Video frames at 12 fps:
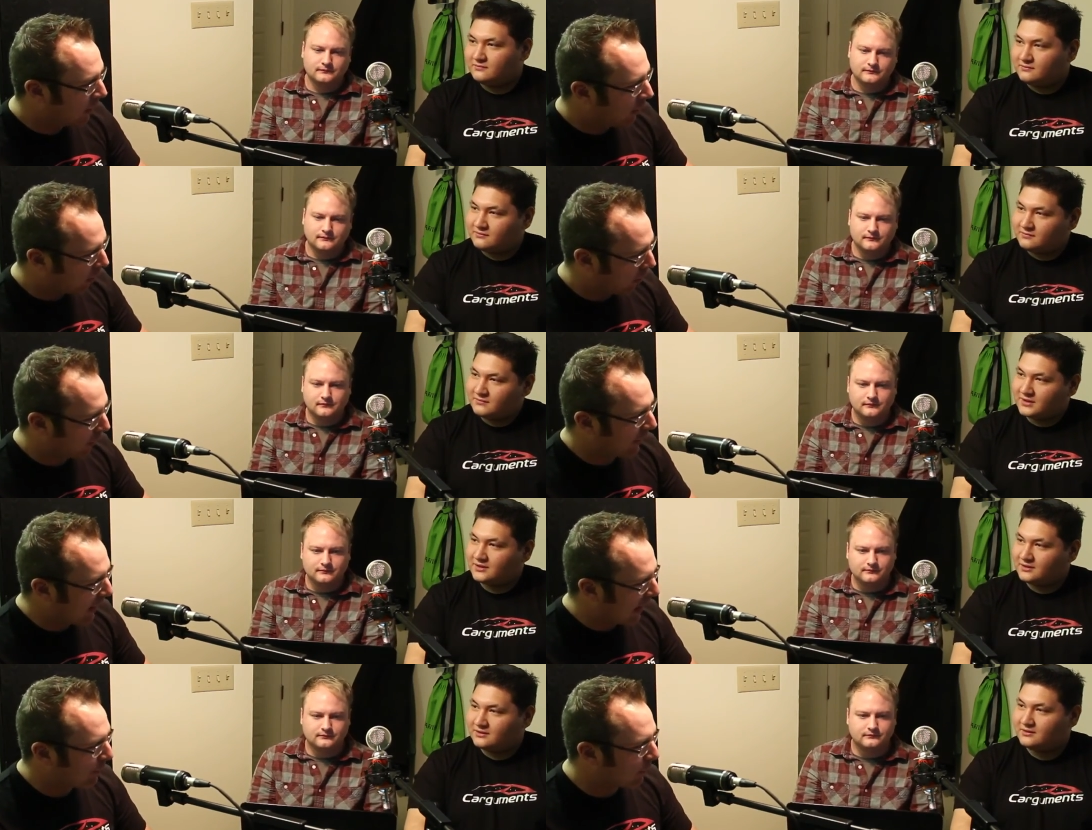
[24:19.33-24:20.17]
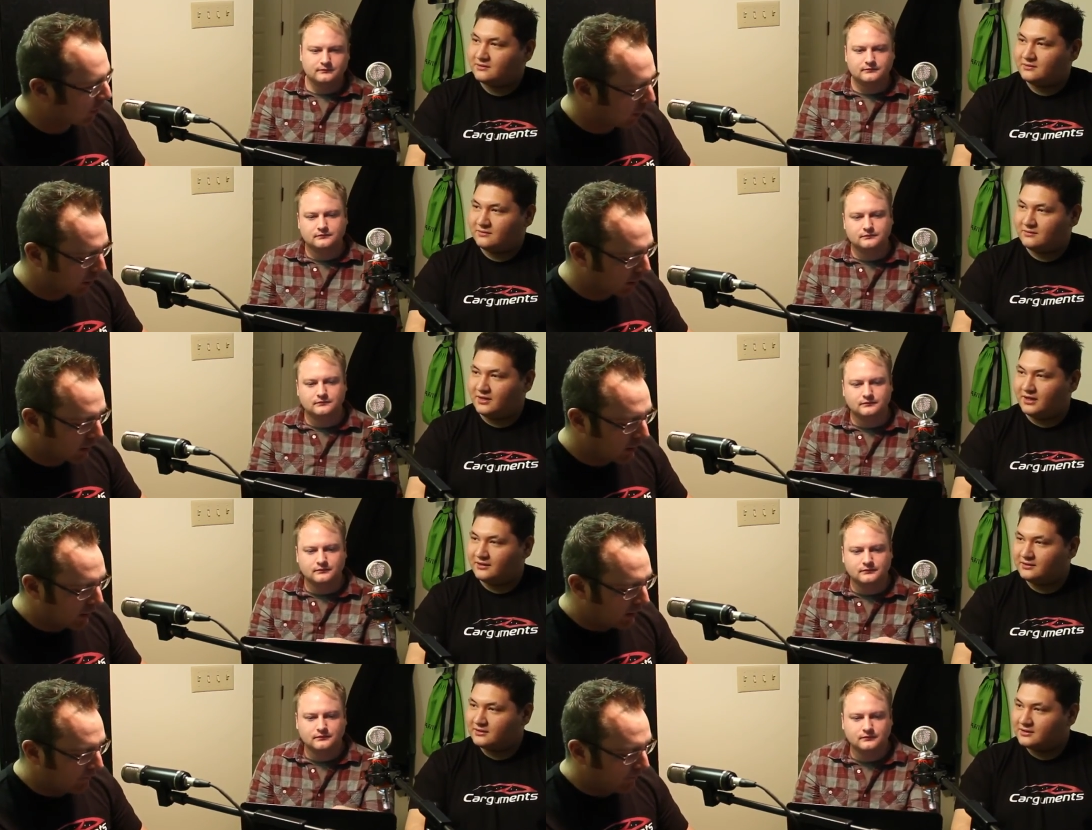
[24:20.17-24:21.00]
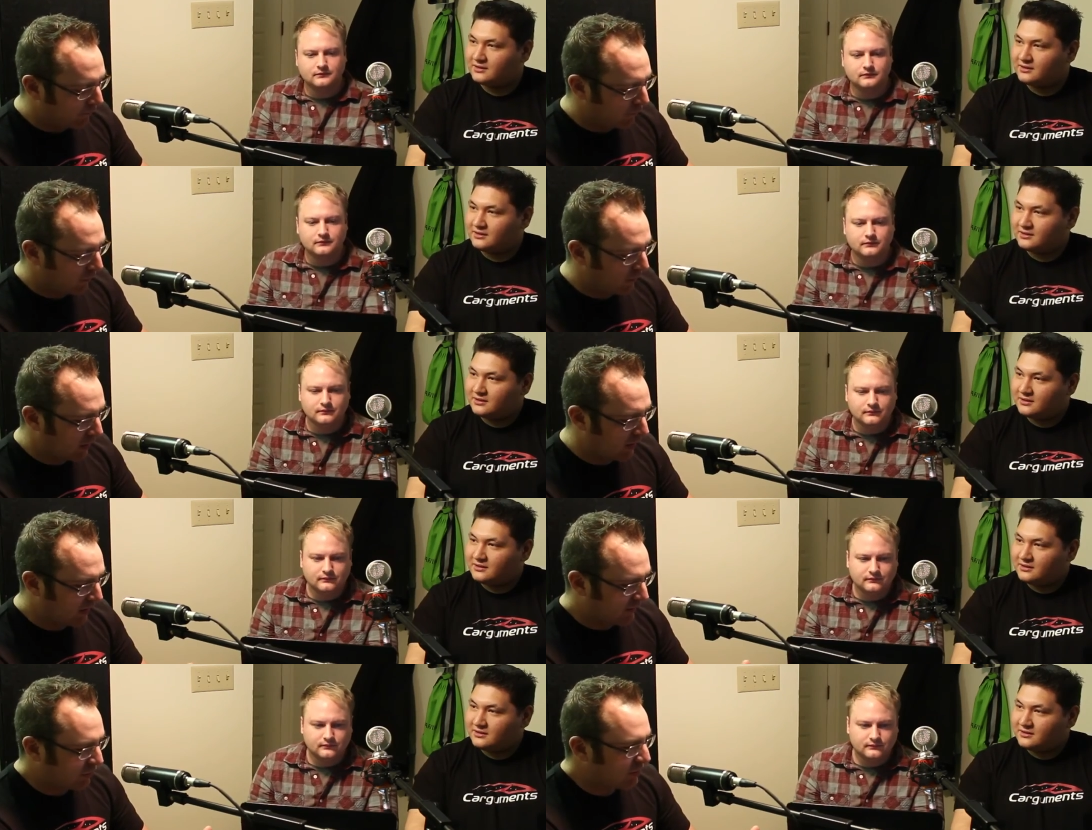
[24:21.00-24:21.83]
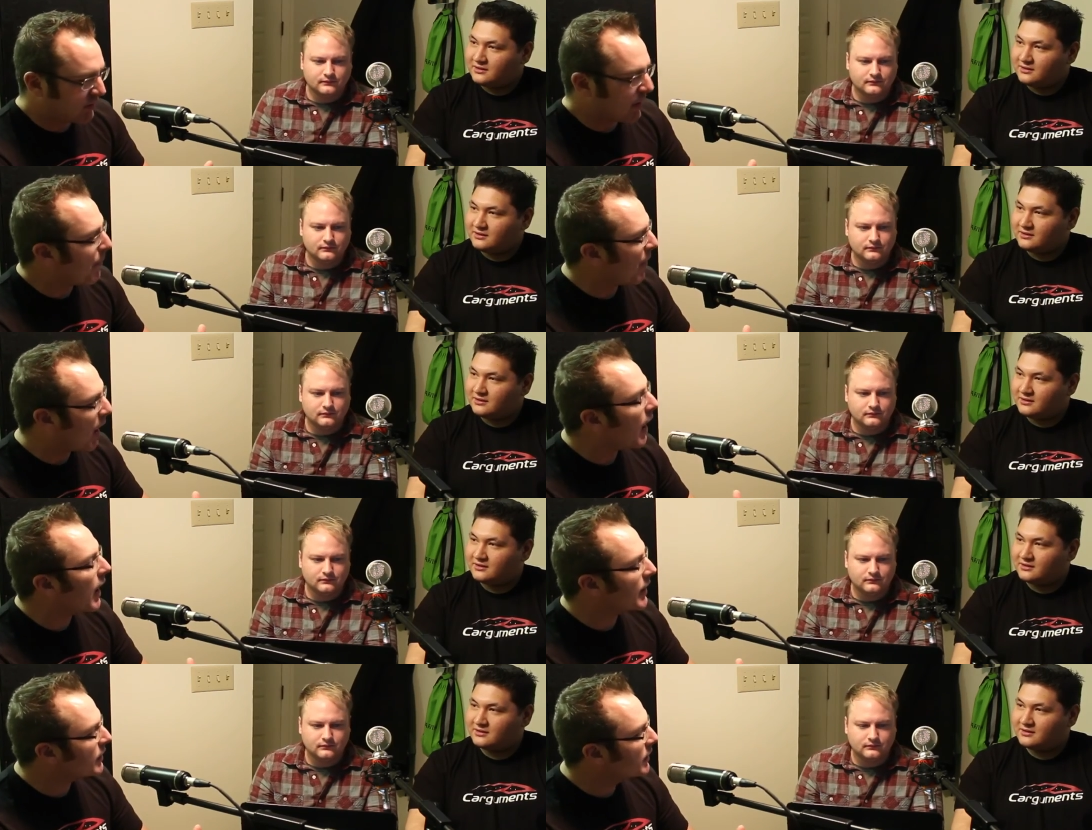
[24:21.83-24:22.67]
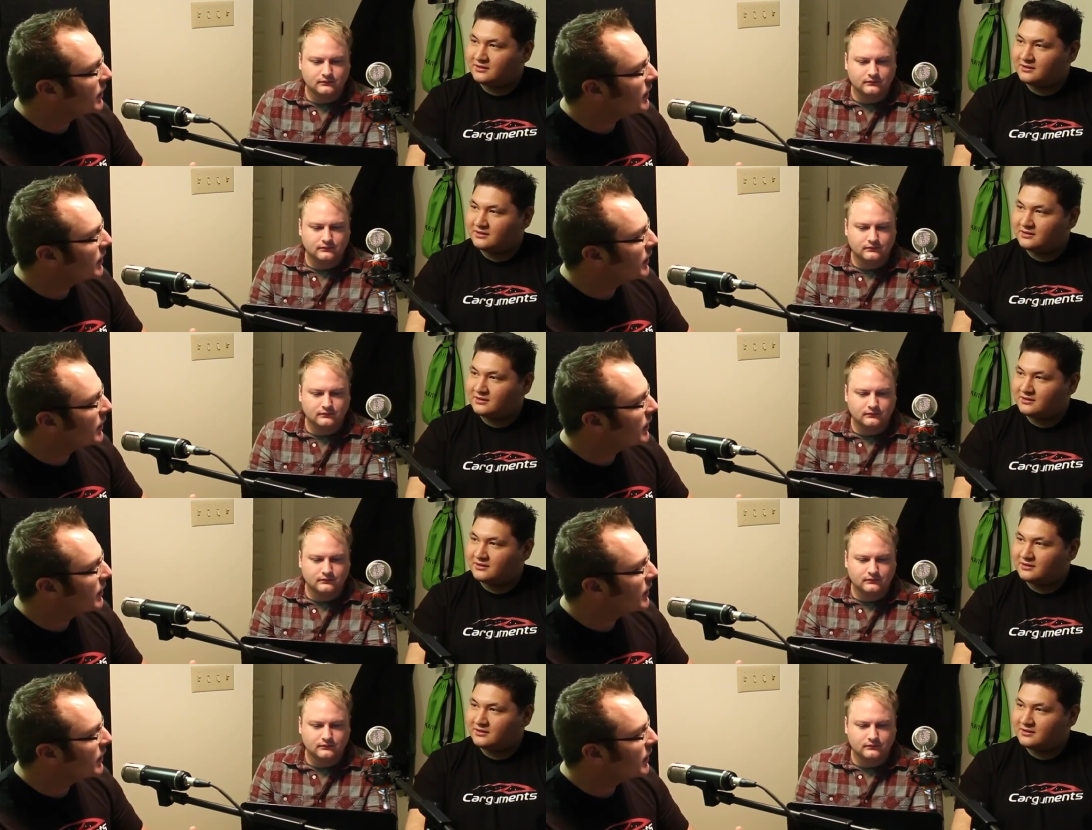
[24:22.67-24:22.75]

Speaker 1: on the Apple car. Right. It's just a pod.